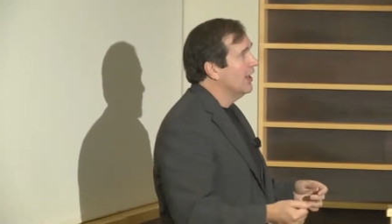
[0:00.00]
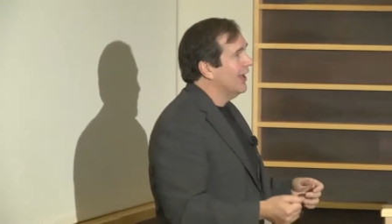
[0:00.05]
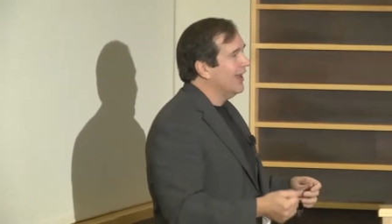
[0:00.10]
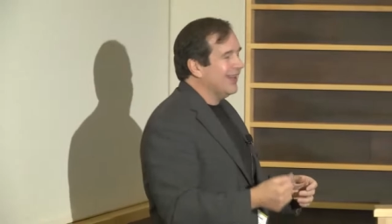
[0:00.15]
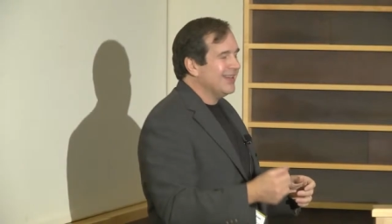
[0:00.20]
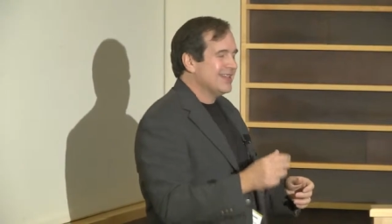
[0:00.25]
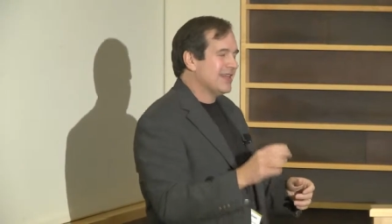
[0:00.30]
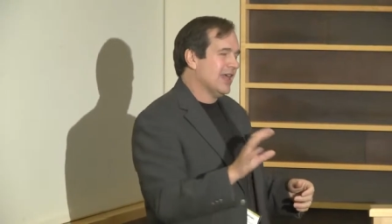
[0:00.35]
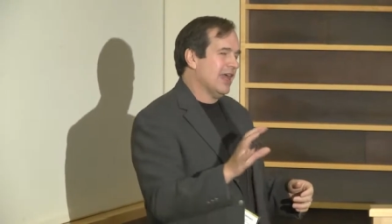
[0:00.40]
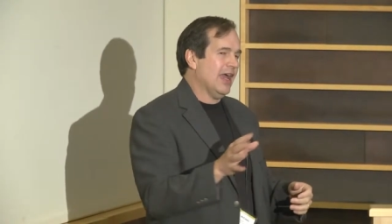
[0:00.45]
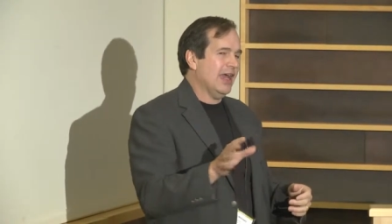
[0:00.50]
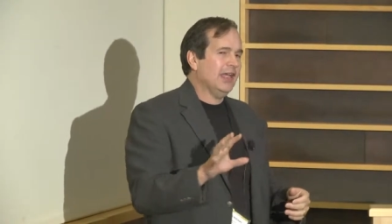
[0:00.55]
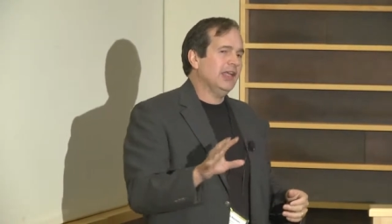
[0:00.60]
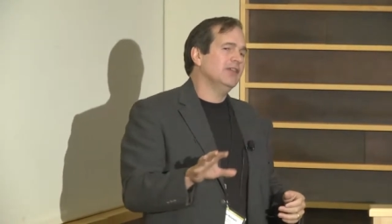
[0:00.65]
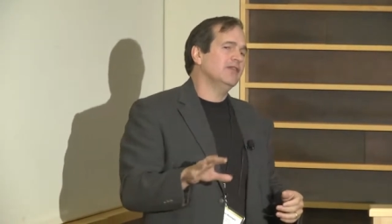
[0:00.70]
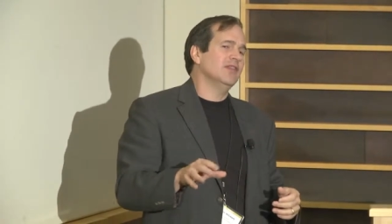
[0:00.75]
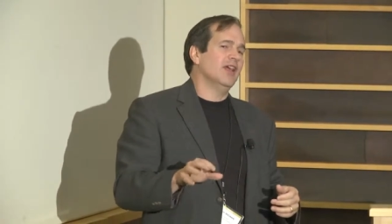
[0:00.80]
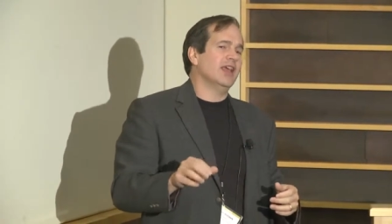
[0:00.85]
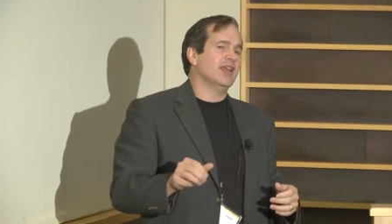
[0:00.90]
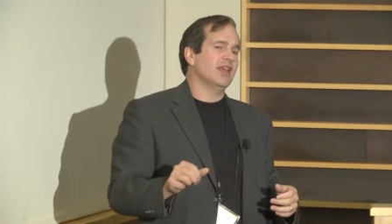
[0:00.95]
It's kind
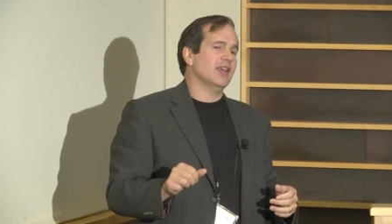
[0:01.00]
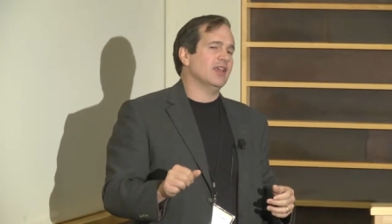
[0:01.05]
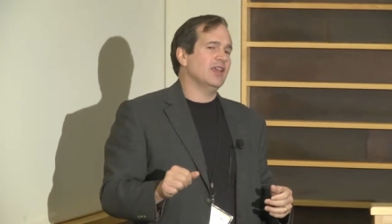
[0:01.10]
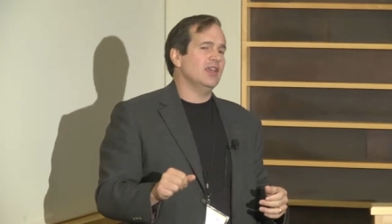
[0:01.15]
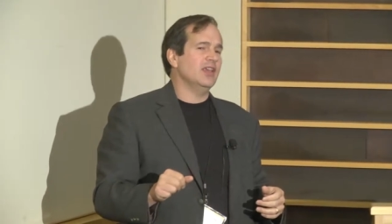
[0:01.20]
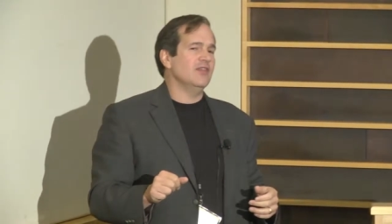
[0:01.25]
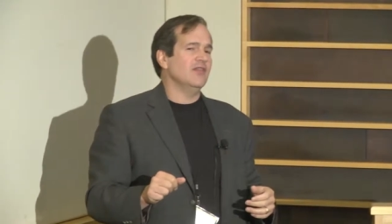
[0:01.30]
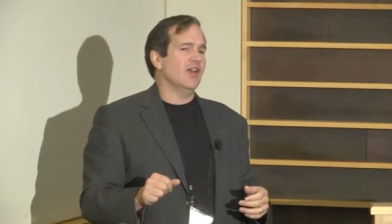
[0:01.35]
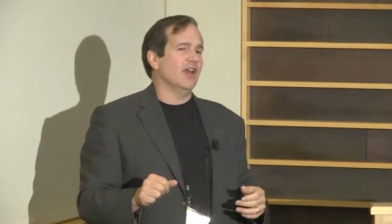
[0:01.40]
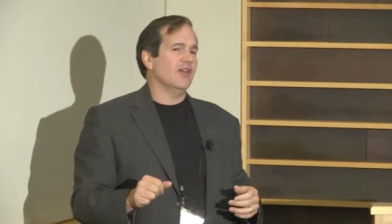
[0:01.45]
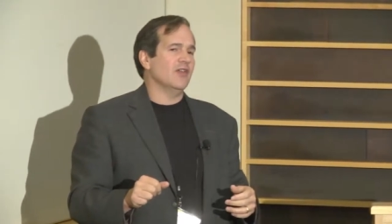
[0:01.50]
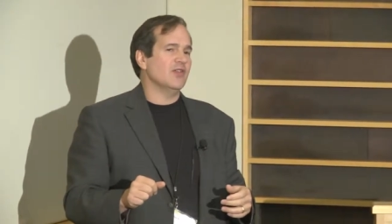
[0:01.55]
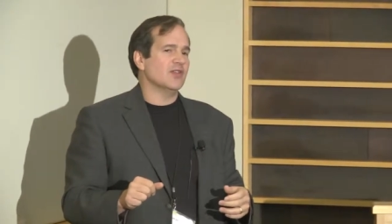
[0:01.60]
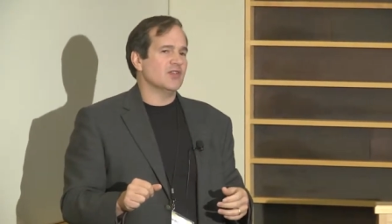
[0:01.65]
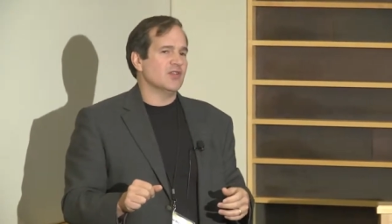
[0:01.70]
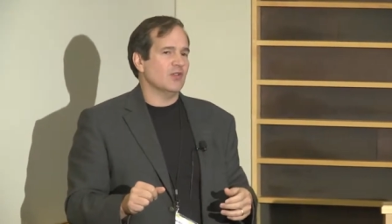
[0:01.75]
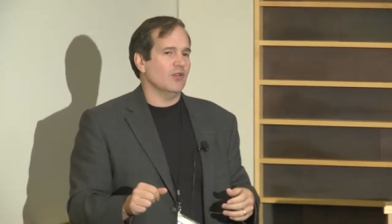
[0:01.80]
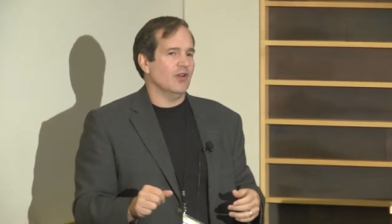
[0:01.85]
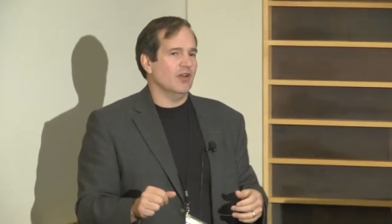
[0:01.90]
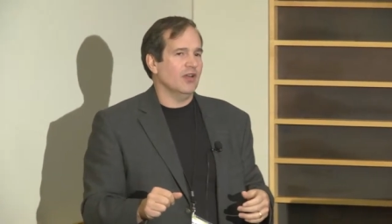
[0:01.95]
of like a key value
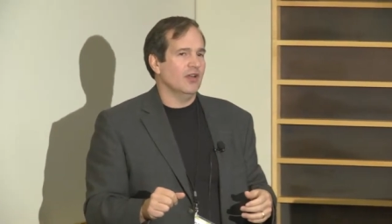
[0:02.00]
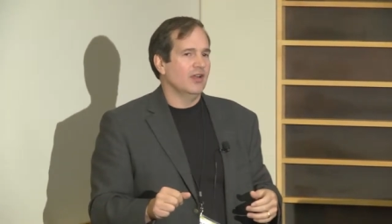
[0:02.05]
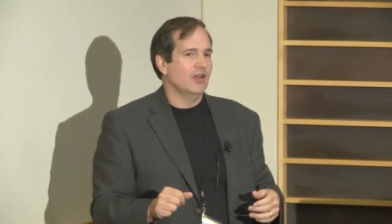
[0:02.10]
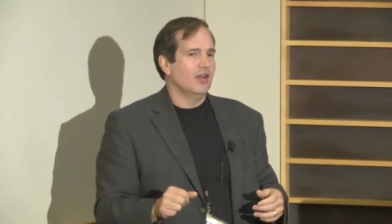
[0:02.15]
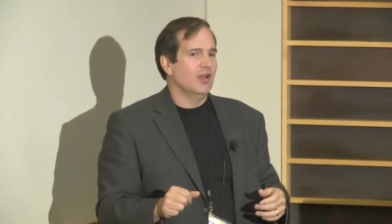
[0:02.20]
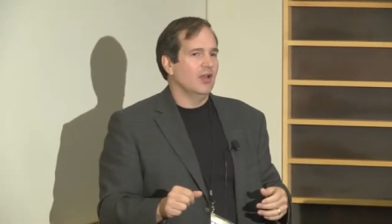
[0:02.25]
store,